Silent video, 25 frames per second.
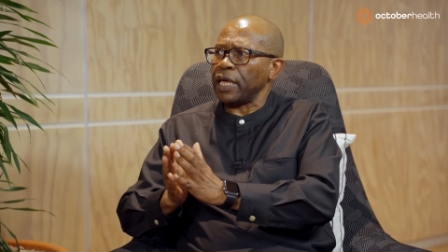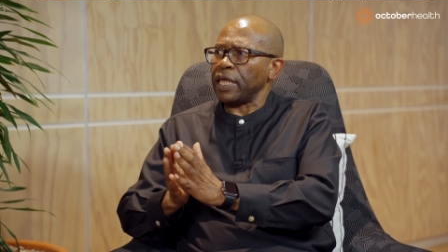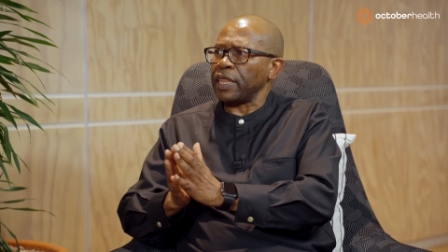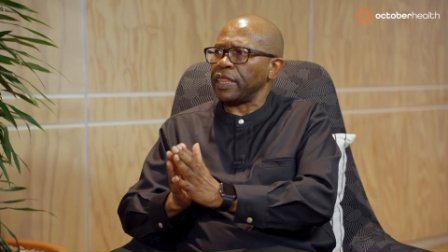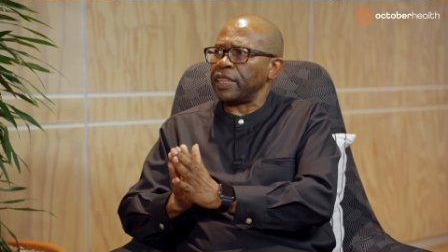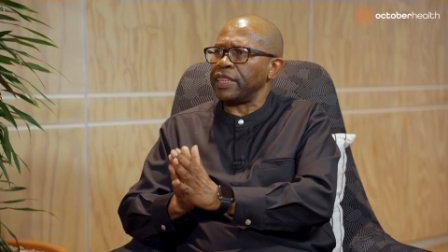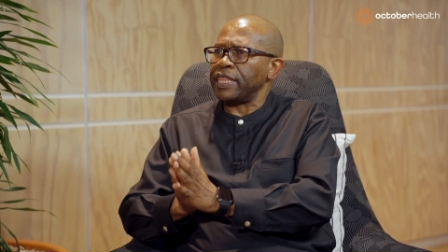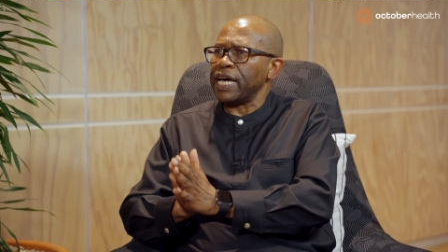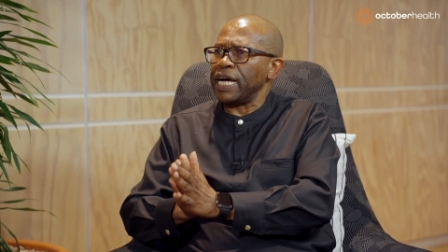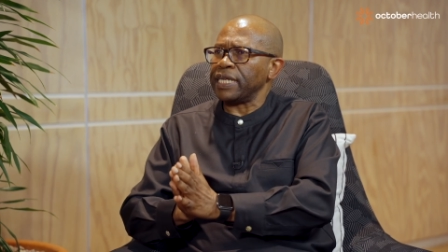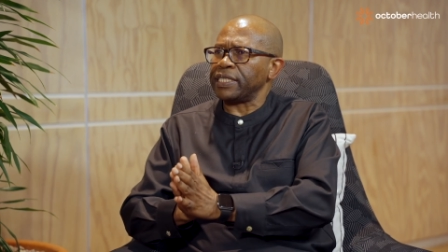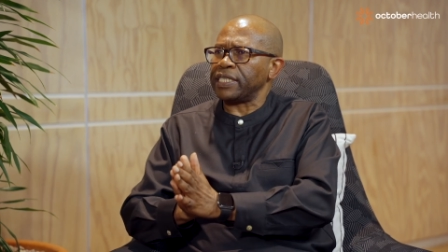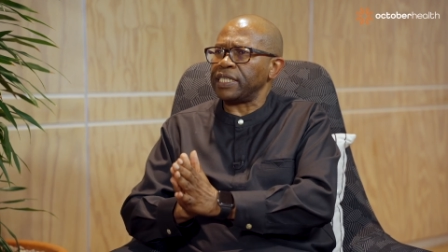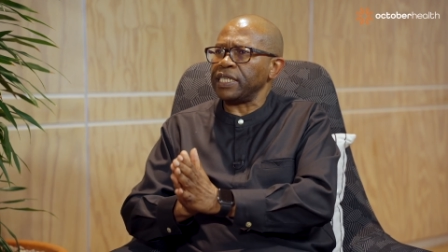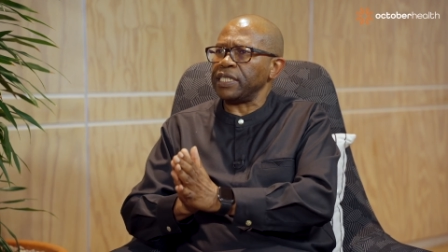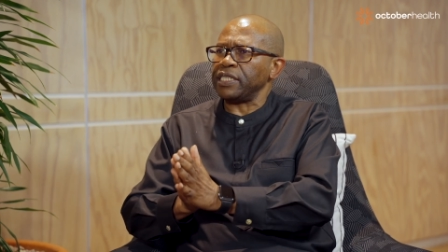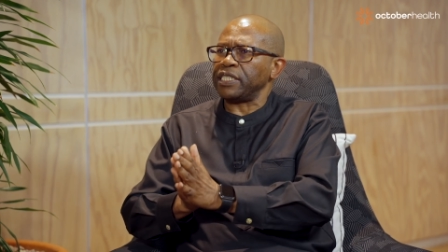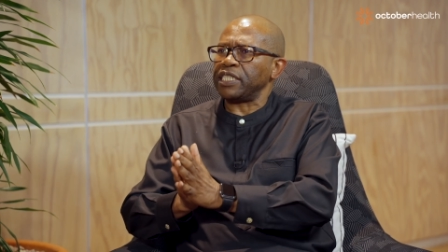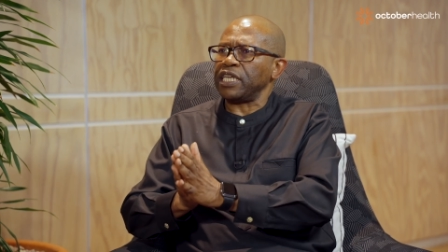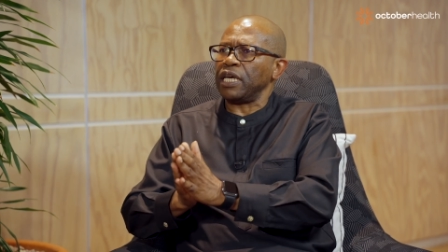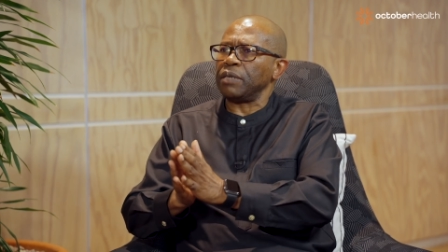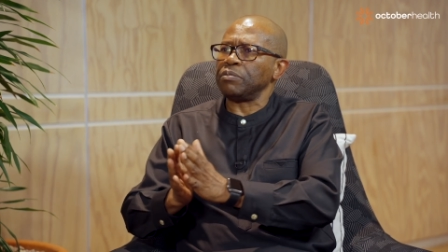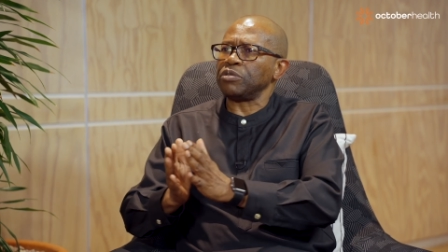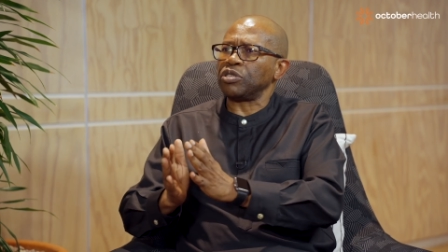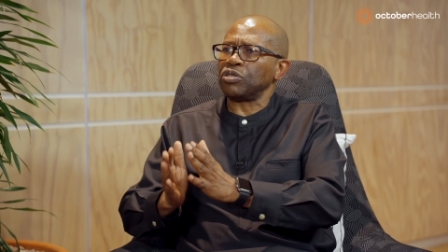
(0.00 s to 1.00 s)
that
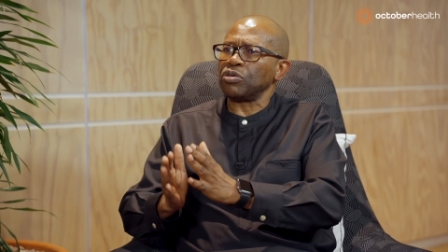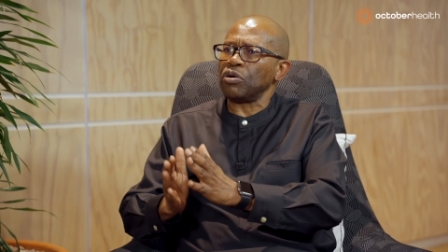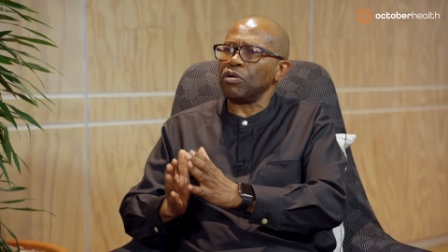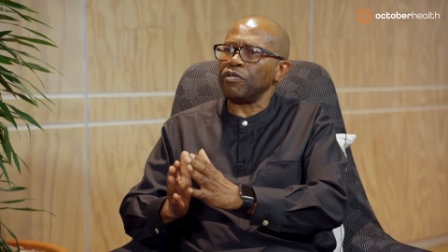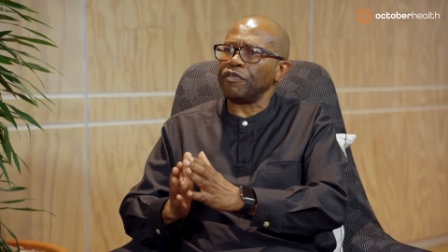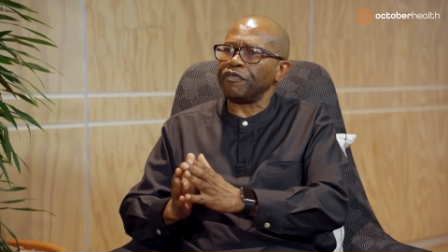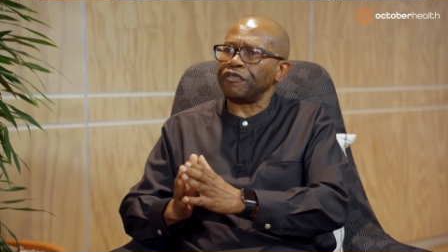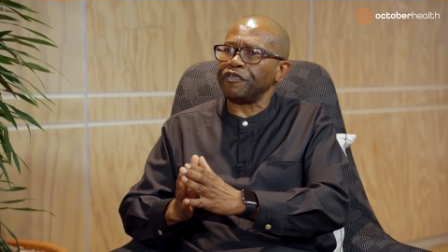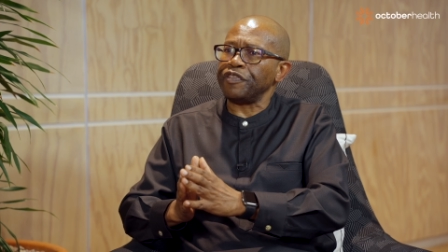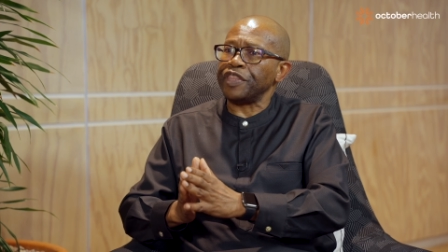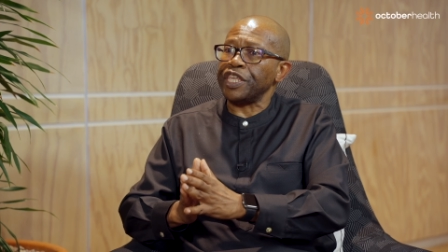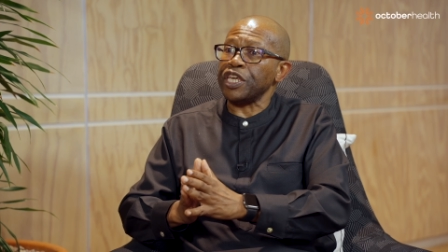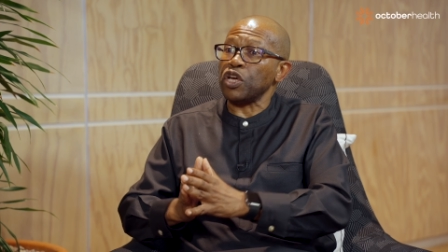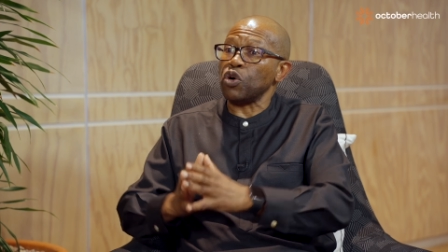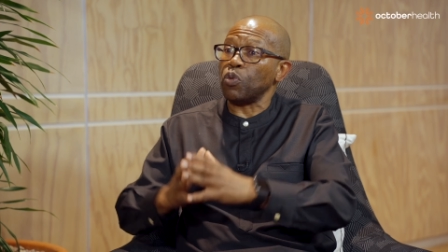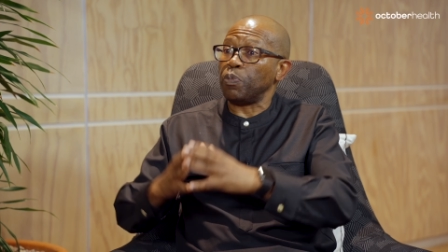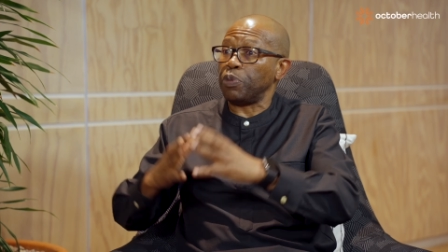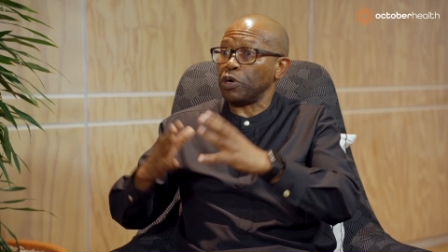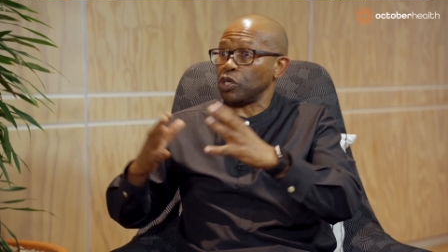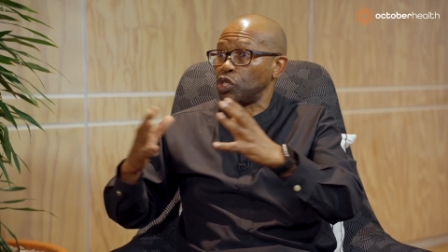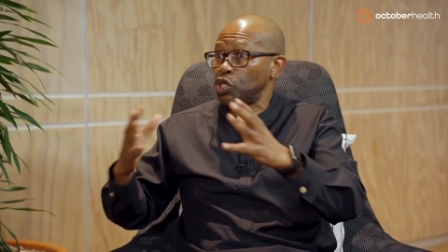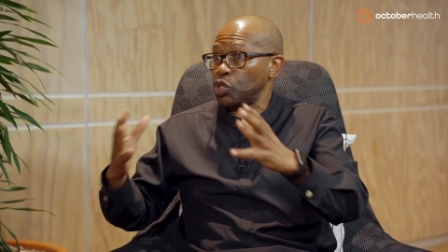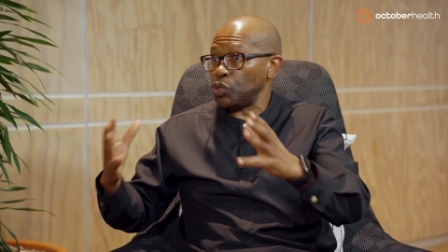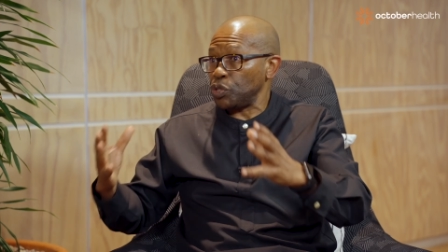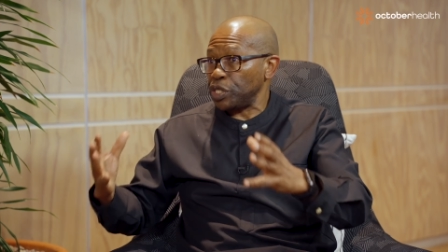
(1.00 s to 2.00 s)
in terms of the
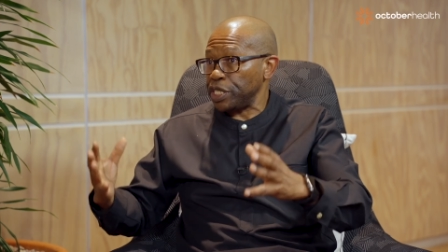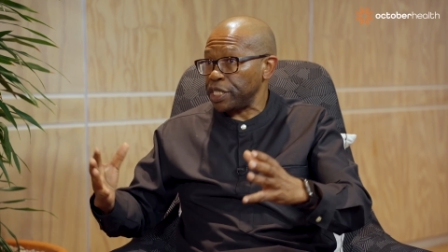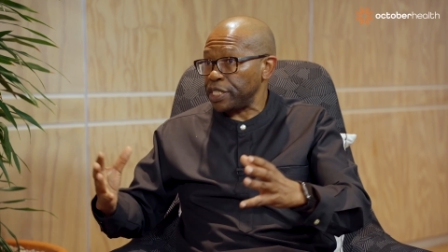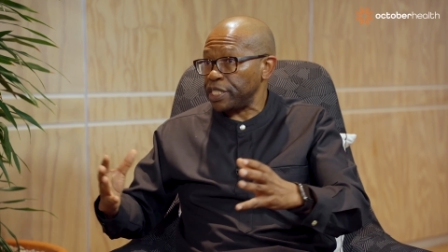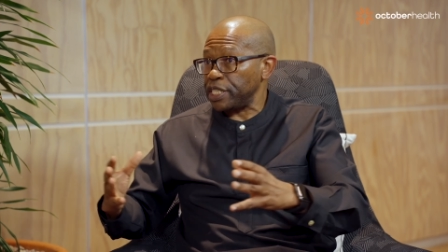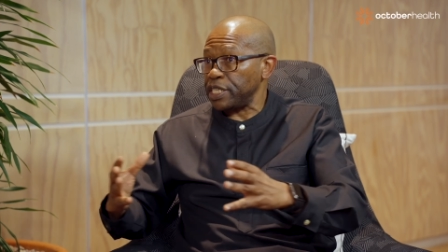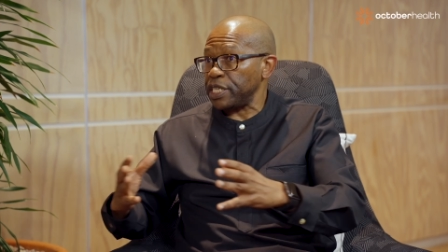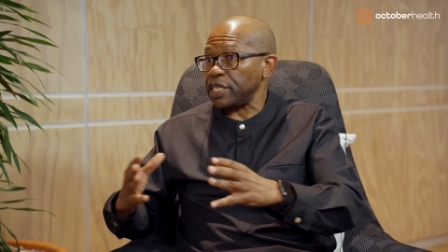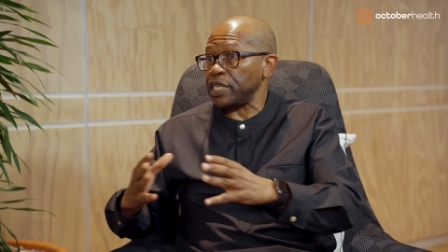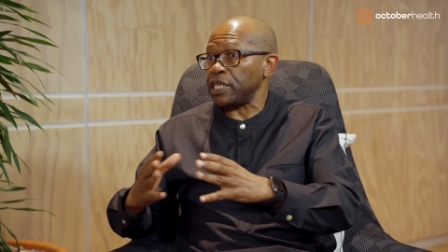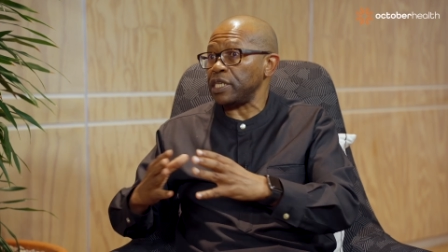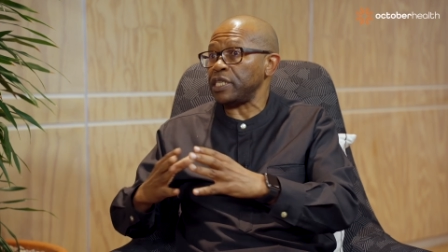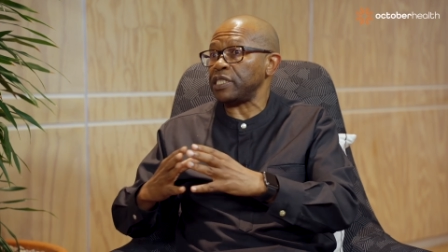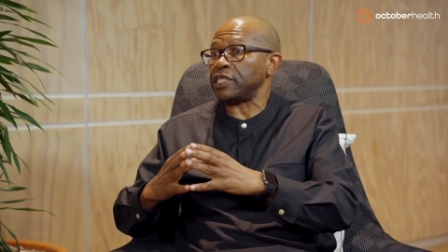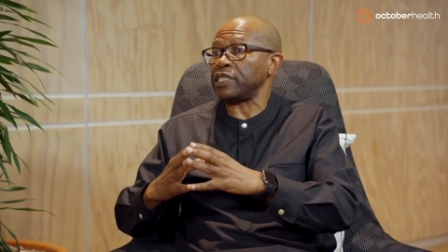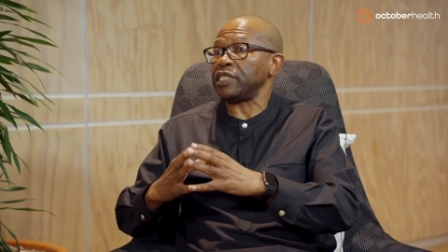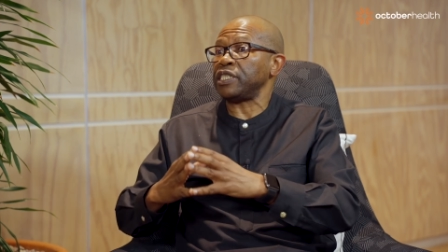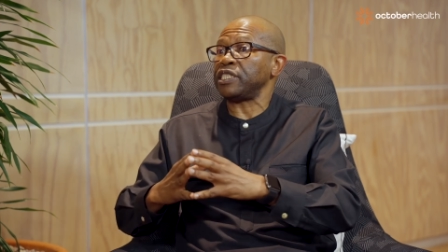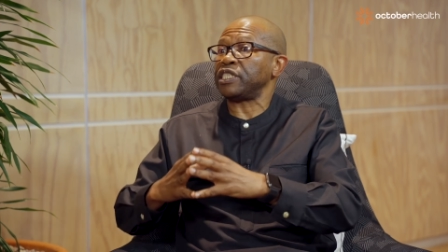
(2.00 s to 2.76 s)
opportunities,